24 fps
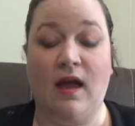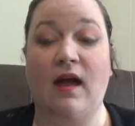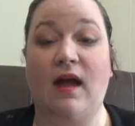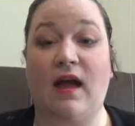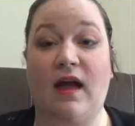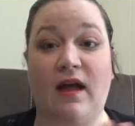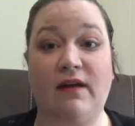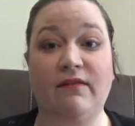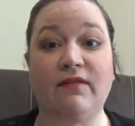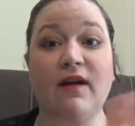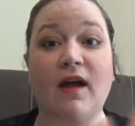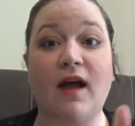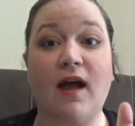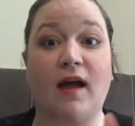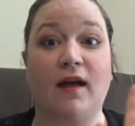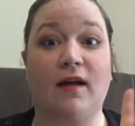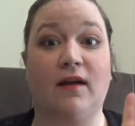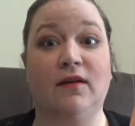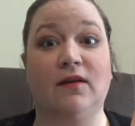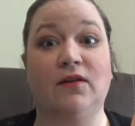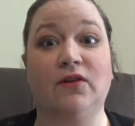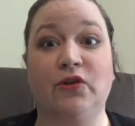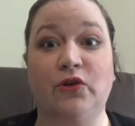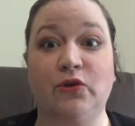I've got
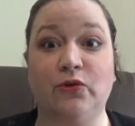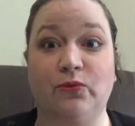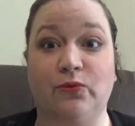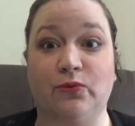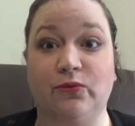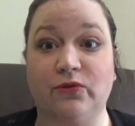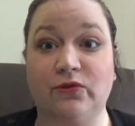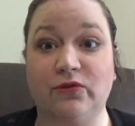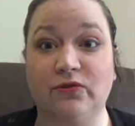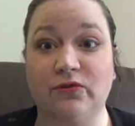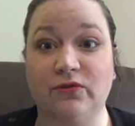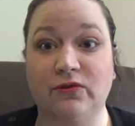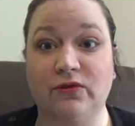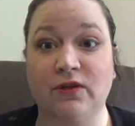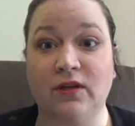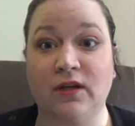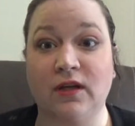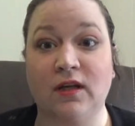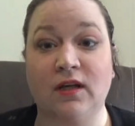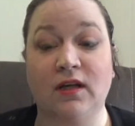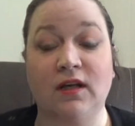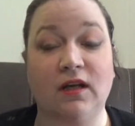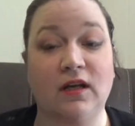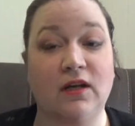good news.
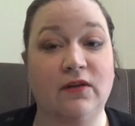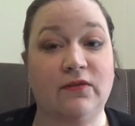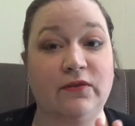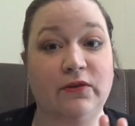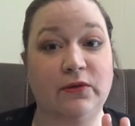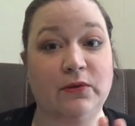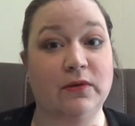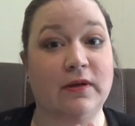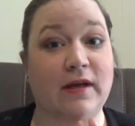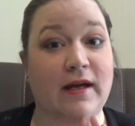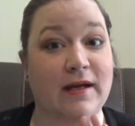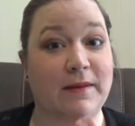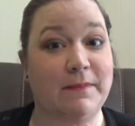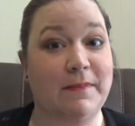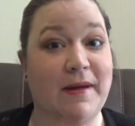If you like